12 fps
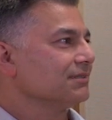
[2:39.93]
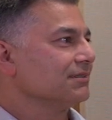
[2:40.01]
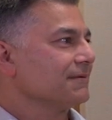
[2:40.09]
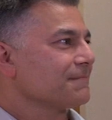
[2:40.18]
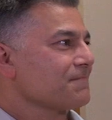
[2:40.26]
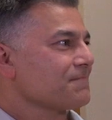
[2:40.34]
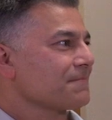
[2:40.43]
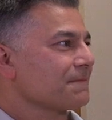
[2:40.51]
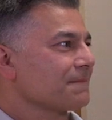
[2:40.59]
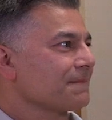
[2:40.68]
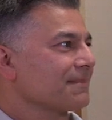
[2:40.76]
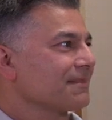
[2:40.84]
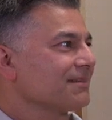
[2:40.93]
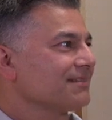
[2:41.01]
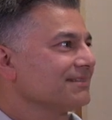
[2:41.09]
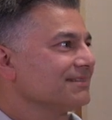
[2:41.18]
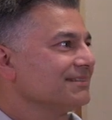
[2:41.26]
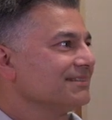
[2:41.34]
Oh, that's
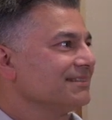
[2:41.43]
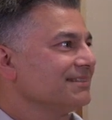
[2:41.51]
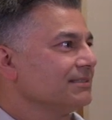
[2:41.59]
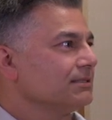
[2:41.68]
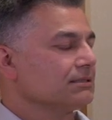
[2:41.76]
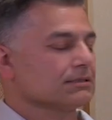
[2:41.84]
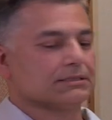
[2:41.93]
turnabout's fair play, right?